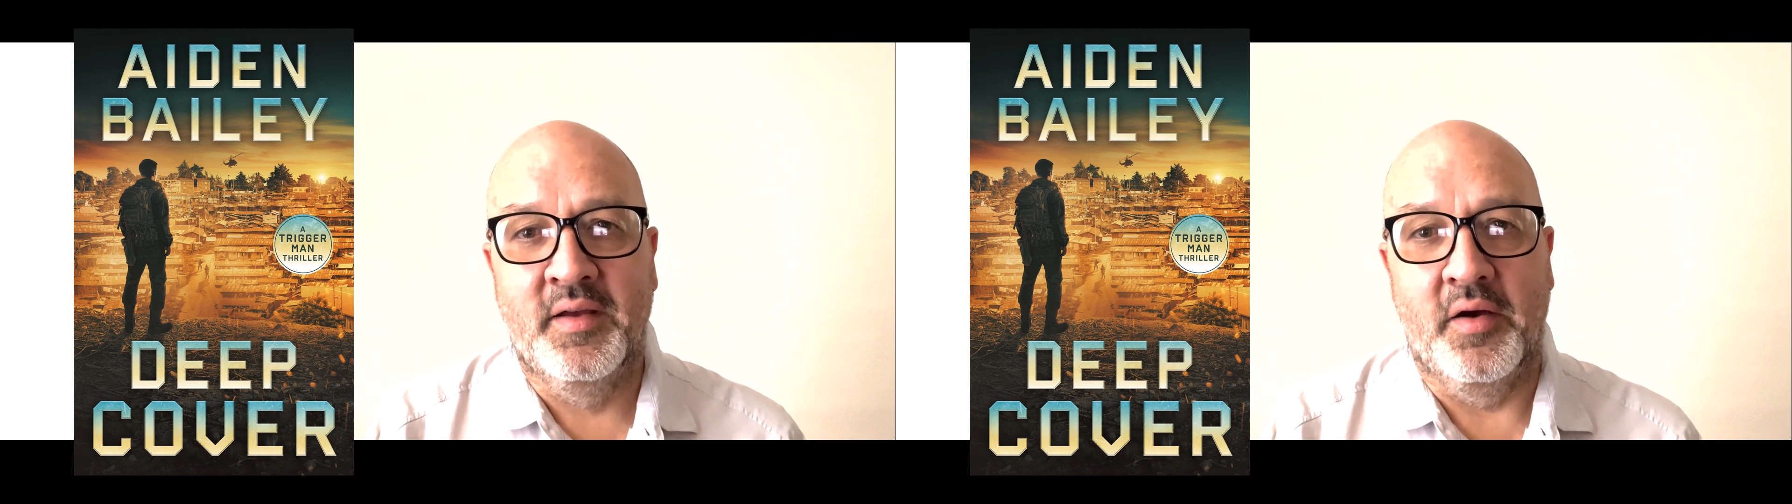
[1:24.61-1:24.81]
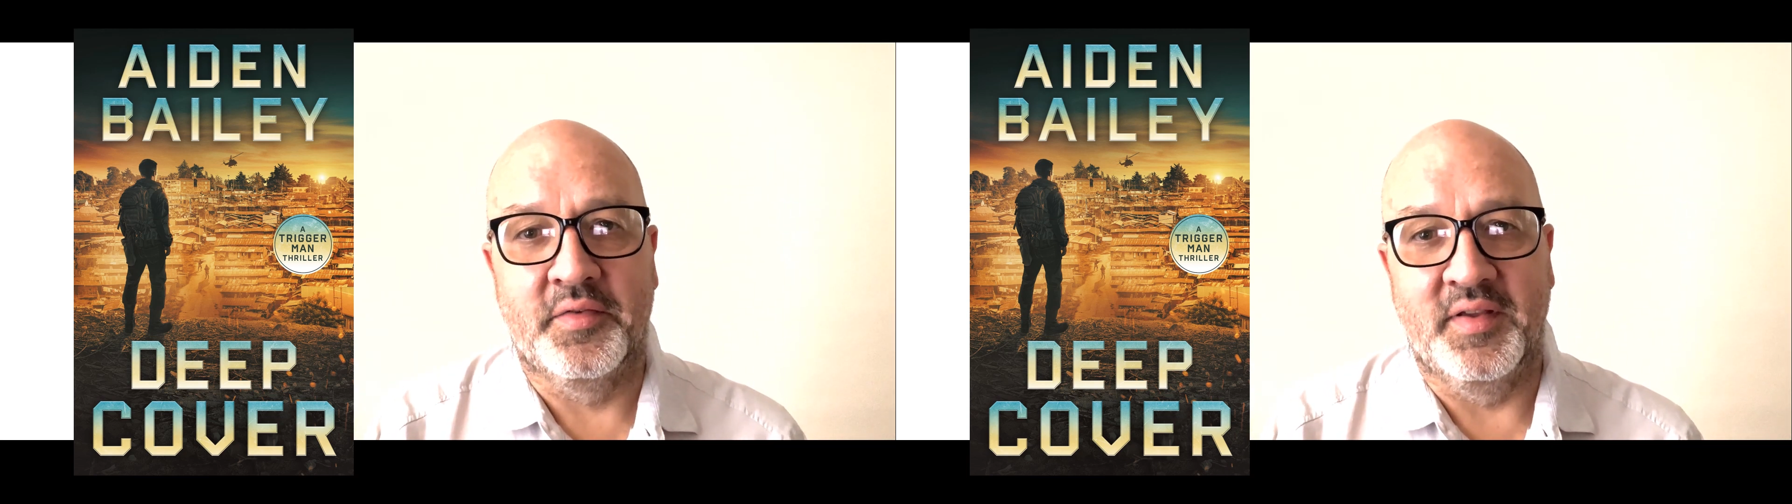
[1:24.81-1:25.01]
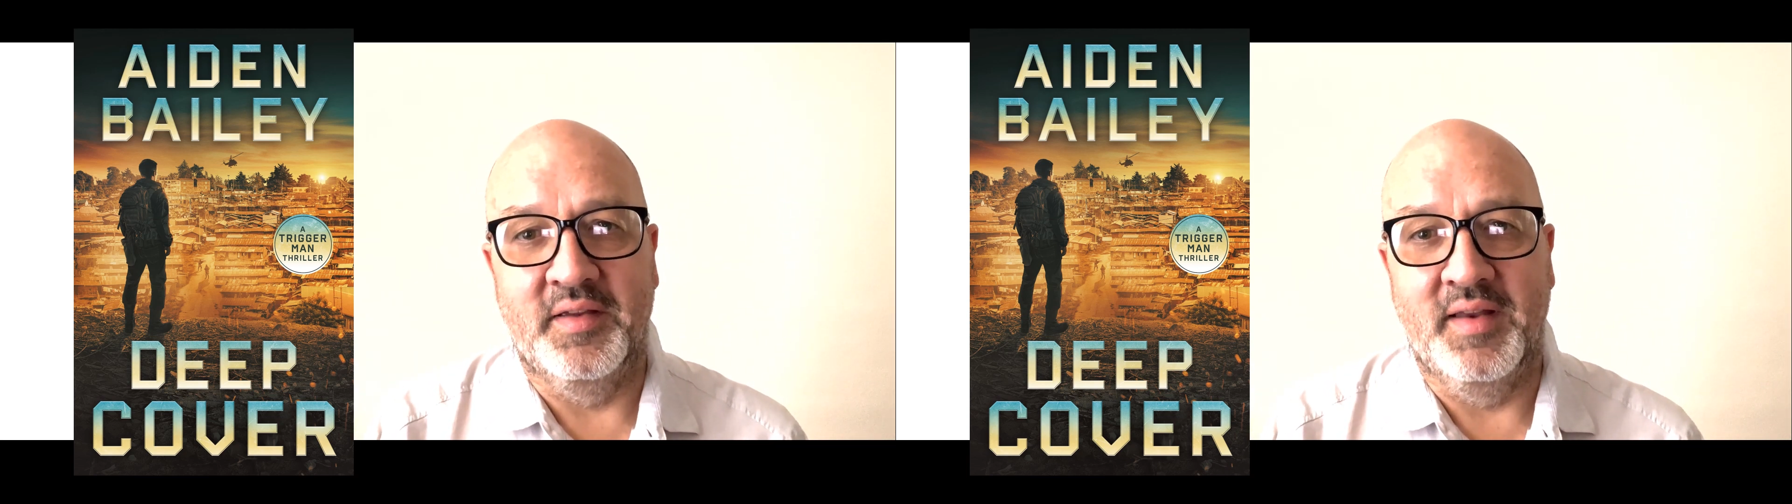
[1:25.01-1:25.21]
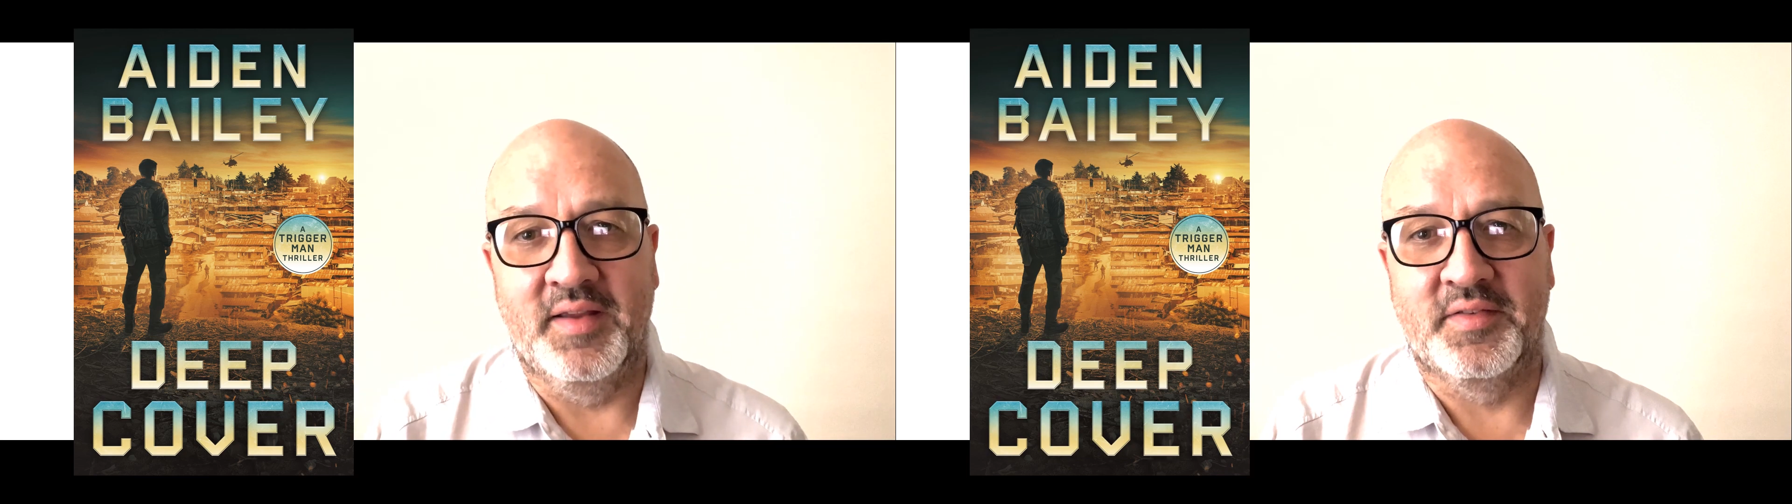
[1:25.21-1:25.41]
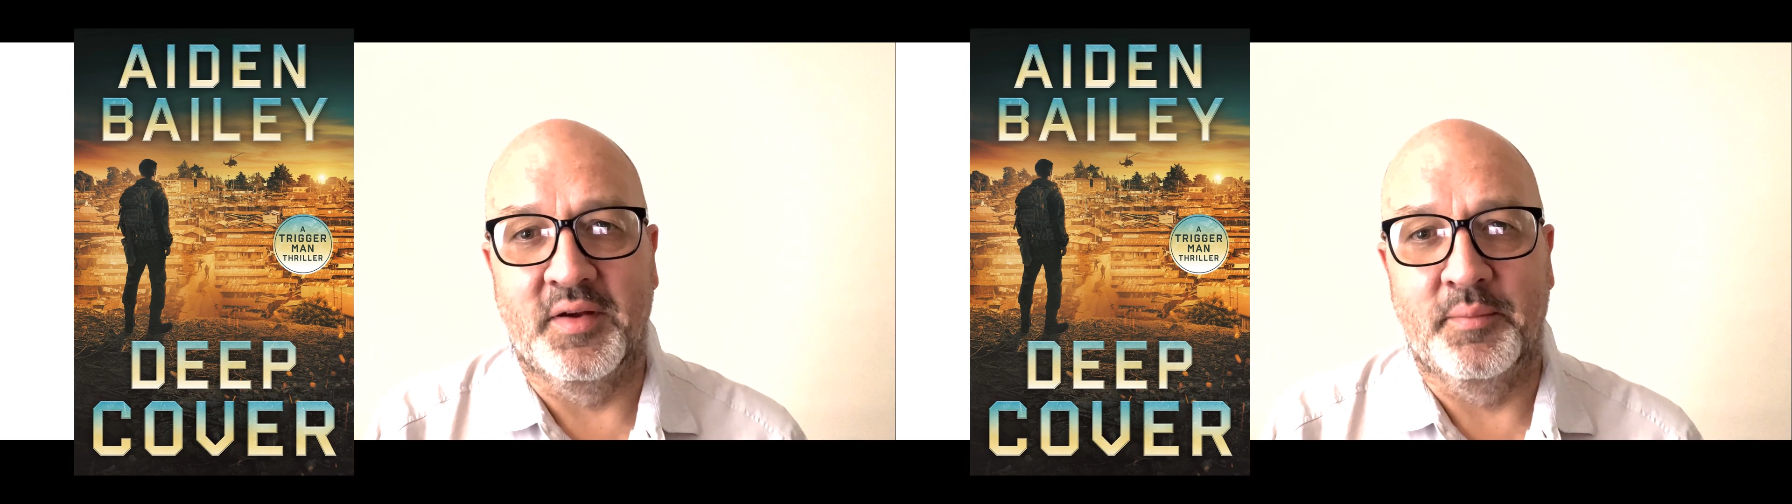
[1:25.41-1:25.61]
I'll see you
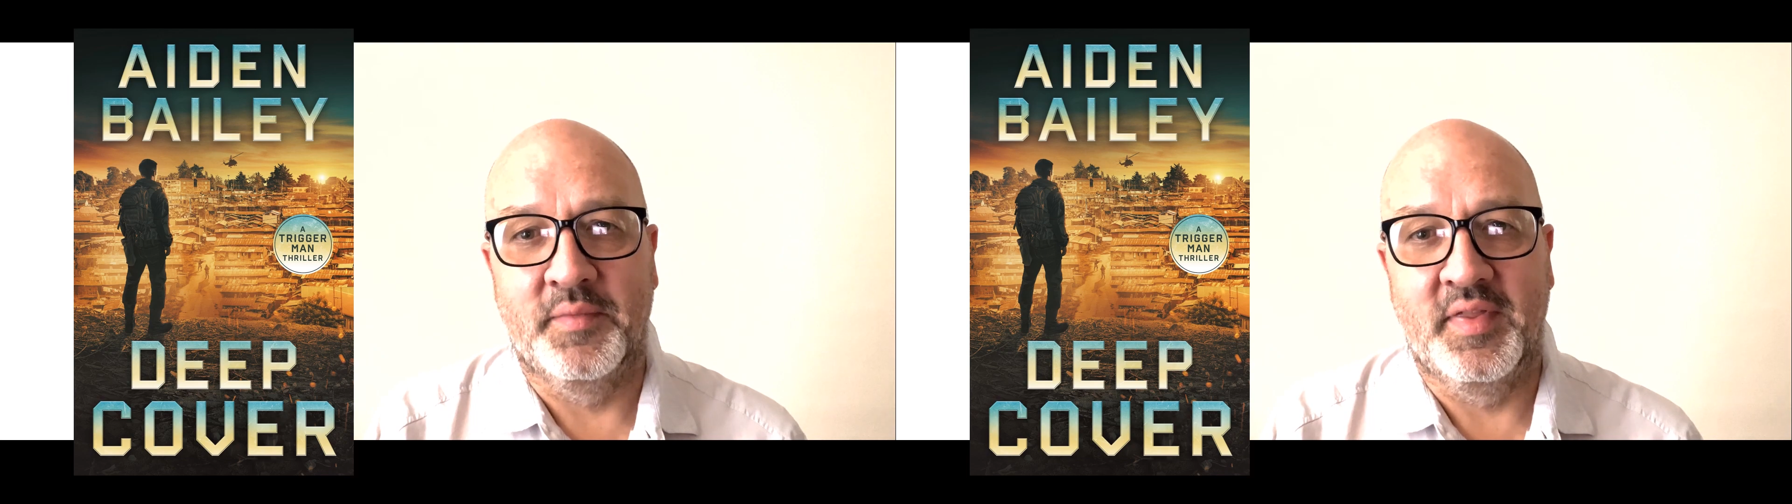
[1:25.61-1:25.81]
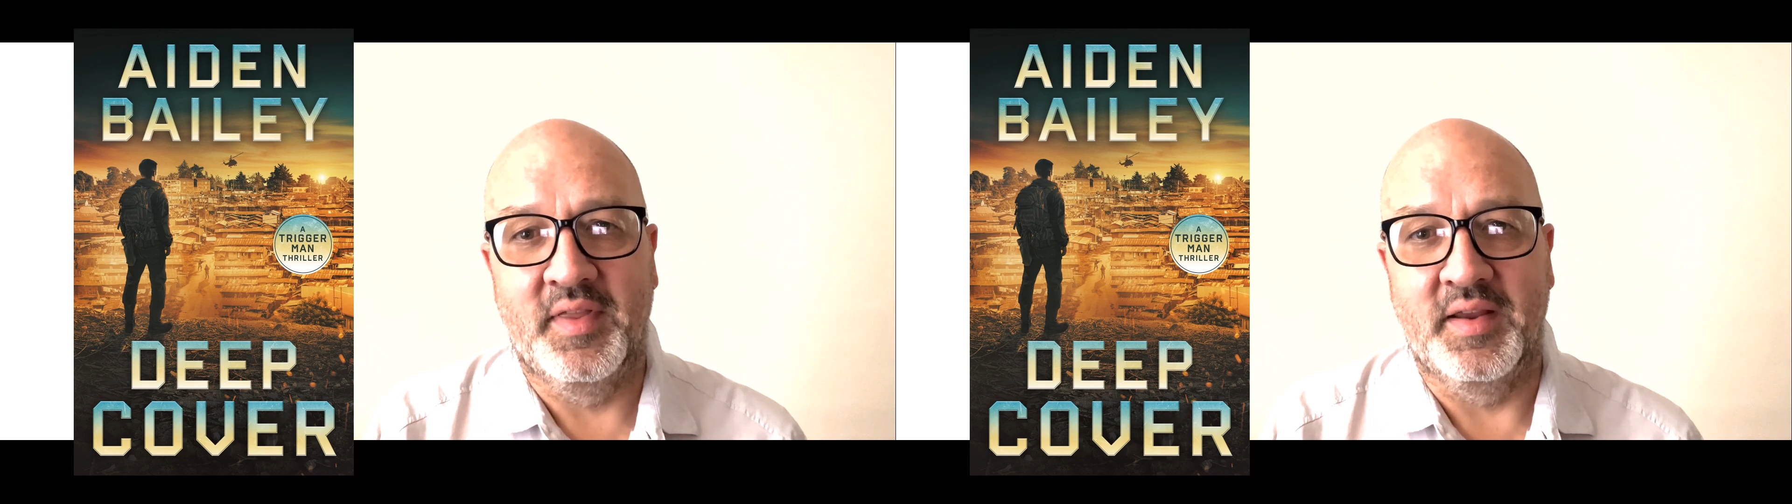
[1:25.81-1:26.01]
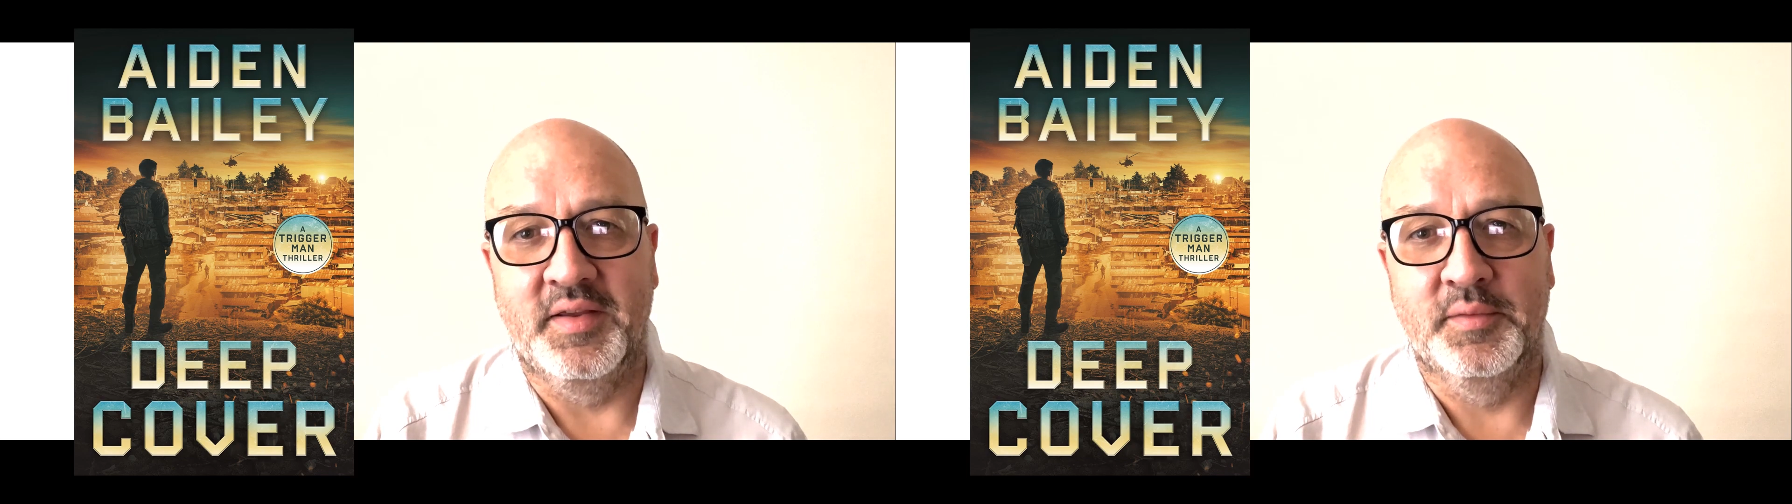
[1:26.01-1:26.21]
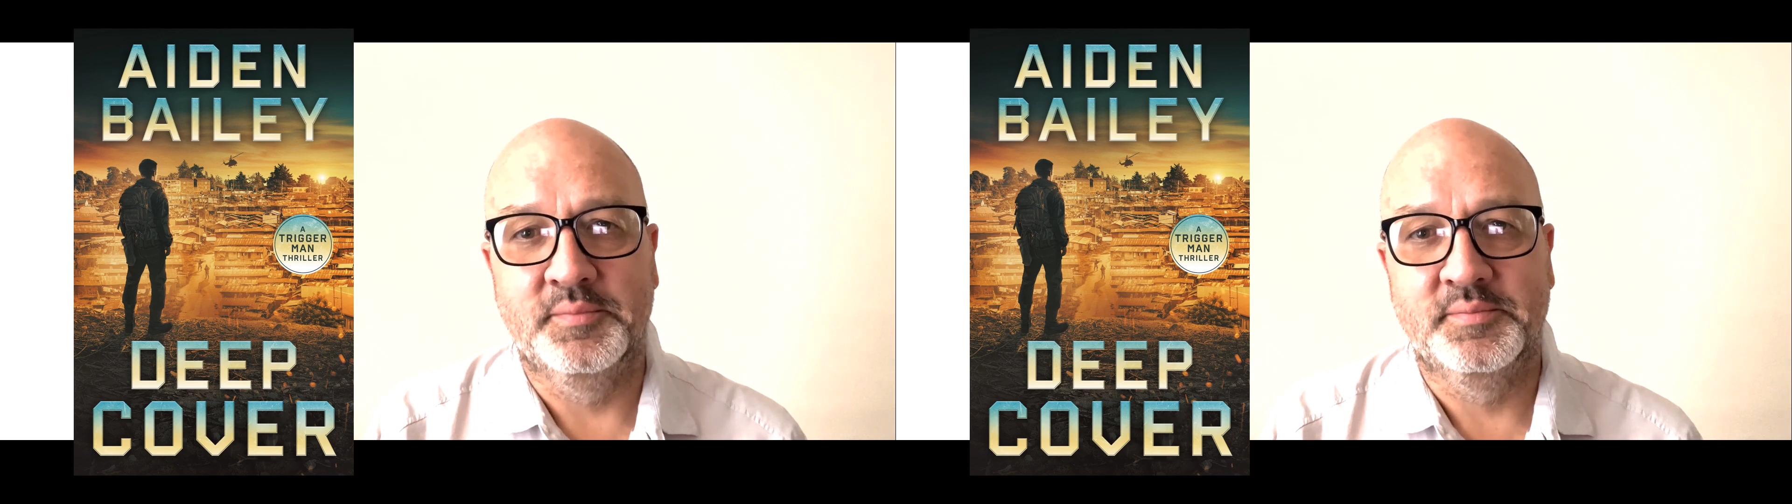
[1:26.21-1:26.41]
next time. Thank you.